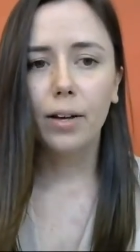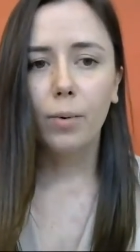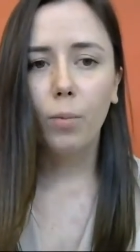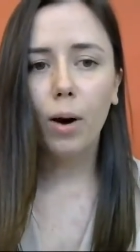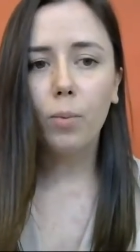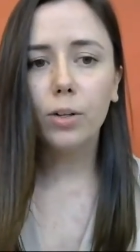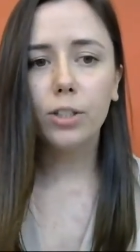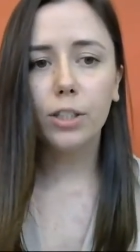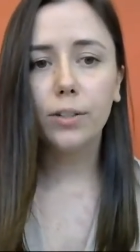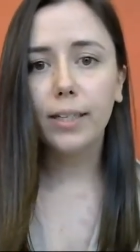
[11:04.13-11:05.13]
What we'll
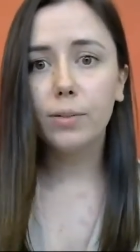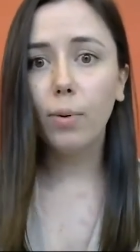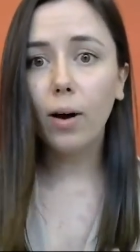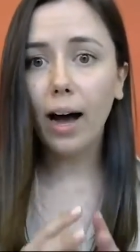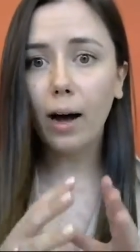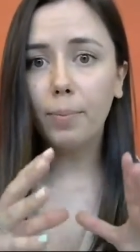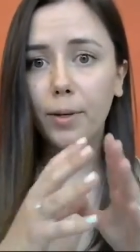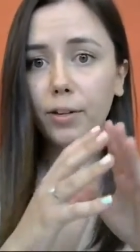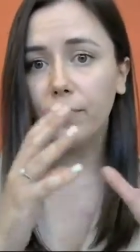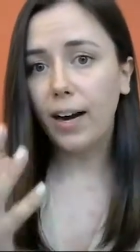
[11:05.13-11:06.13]
do is we'll help
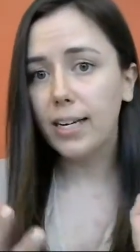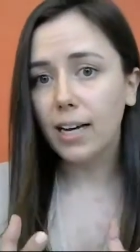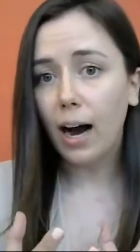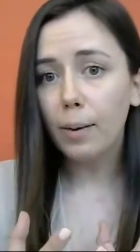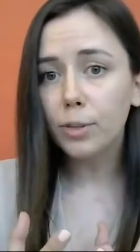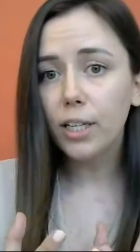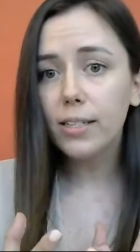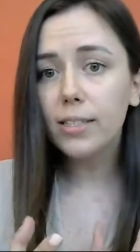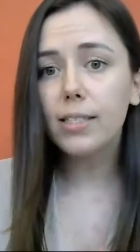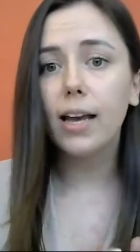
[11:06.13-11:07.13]
you find
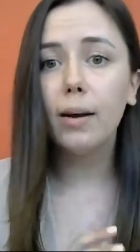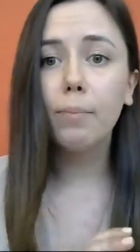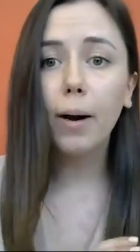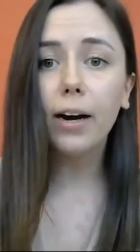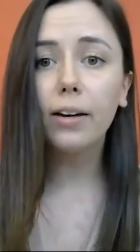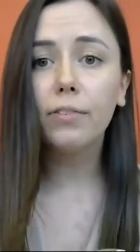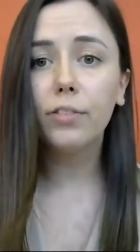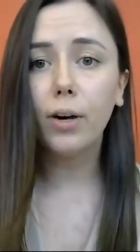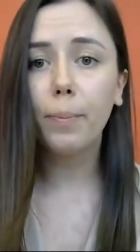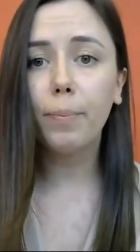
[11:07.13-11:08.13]
options, and part of
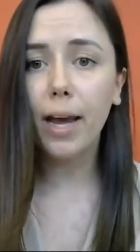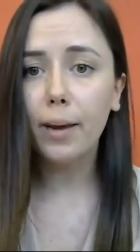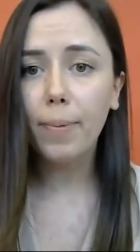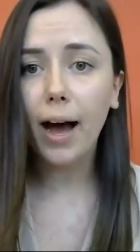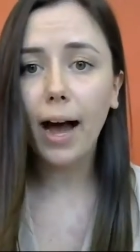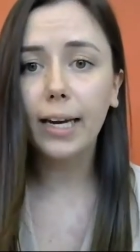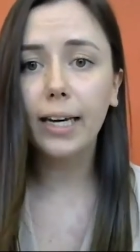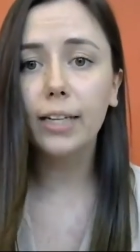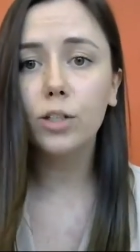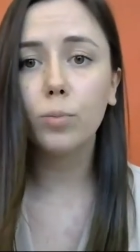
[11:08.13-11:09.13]
your pay
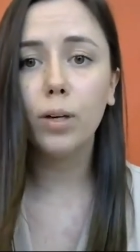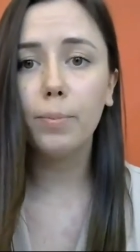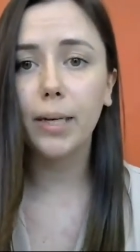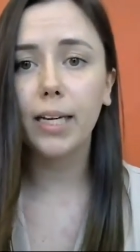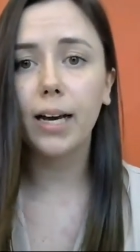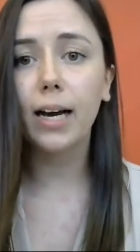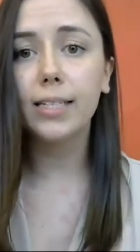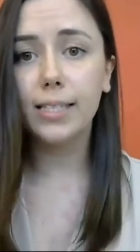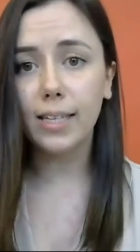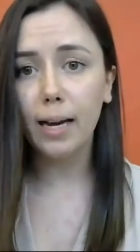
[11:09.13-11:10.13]
package would be a
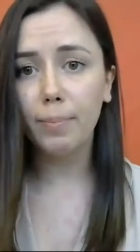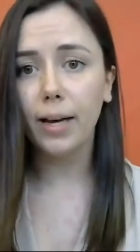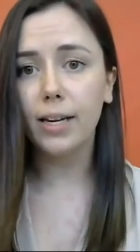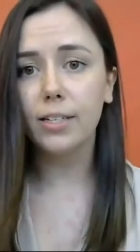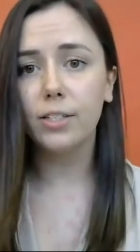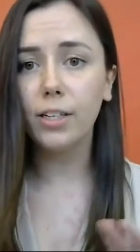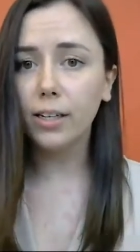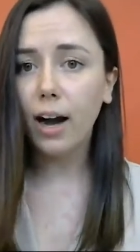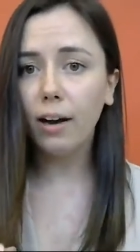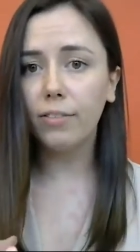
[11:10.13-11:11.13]
stipend to
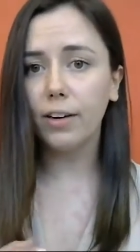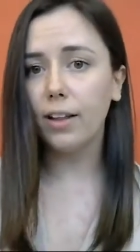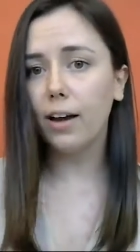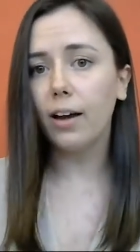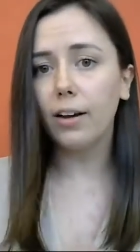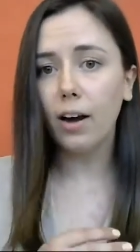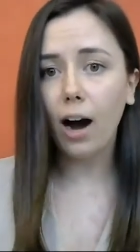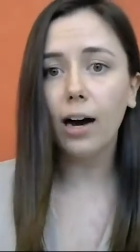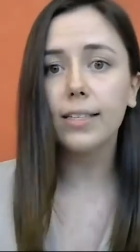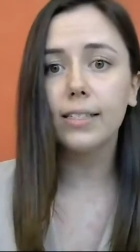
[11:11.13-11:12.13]
cover the
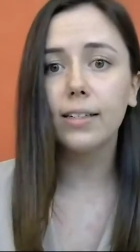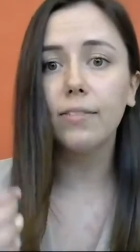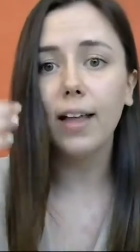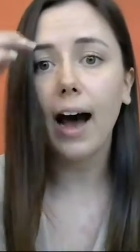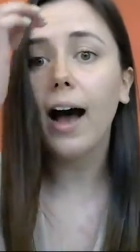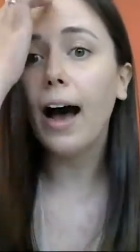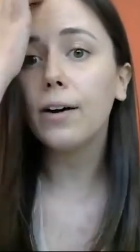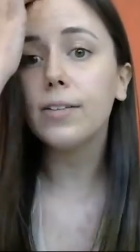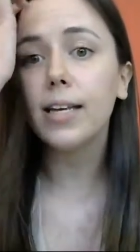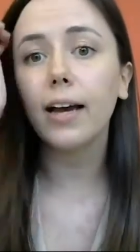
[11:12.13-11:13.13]
cost of that
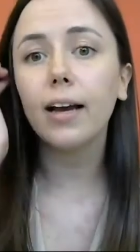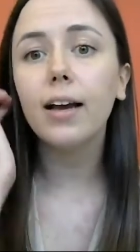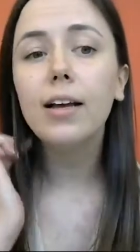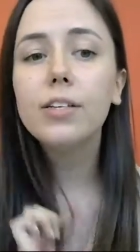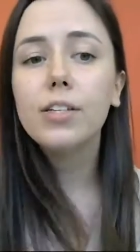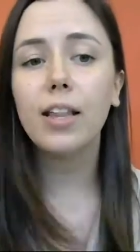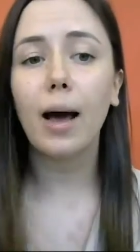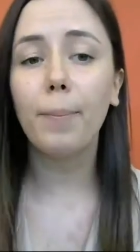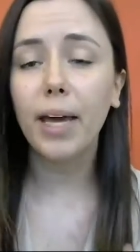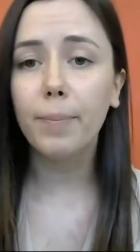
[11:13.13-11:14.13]
housing. So
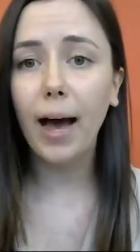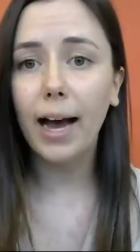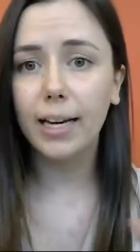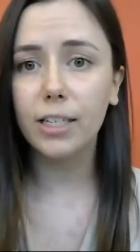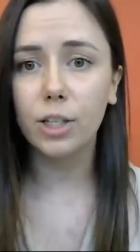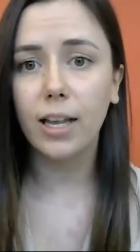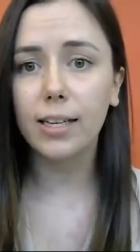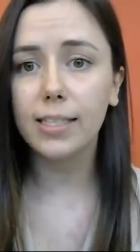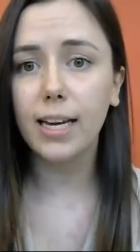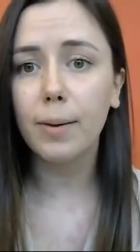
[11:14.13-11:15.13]
that pay package and
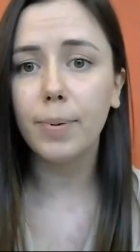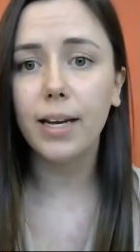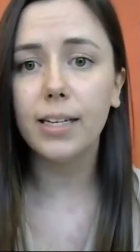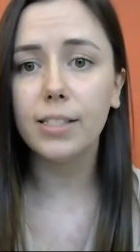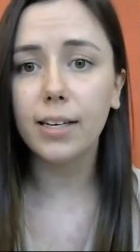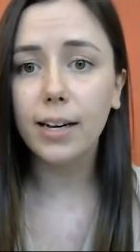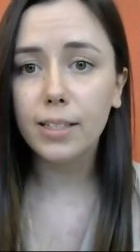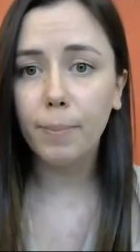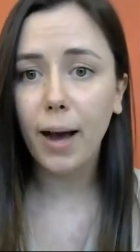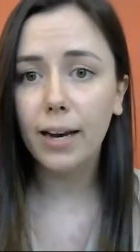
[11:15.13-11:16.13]
that stipend, it's going
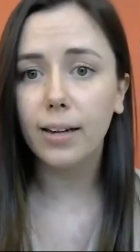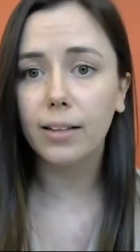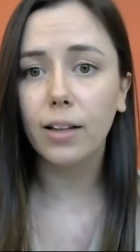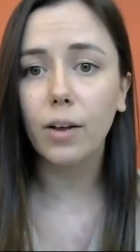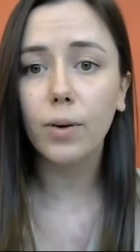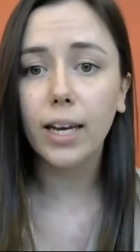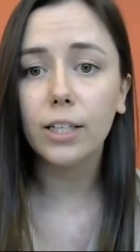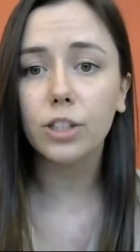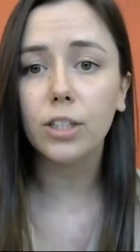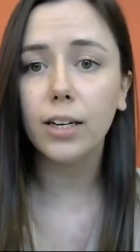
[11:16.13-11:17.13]
to depend on the
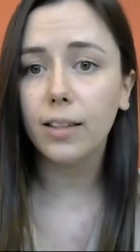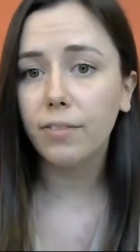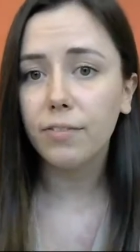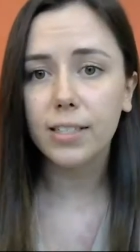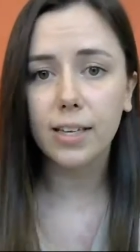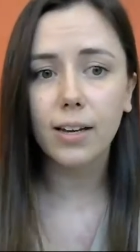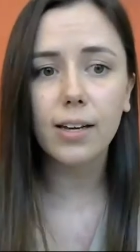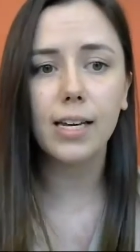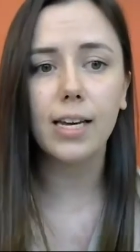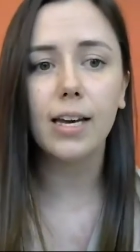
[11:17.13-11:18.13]
location and the
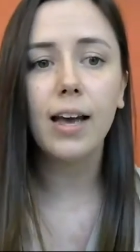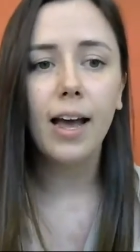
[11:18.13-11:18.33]
facility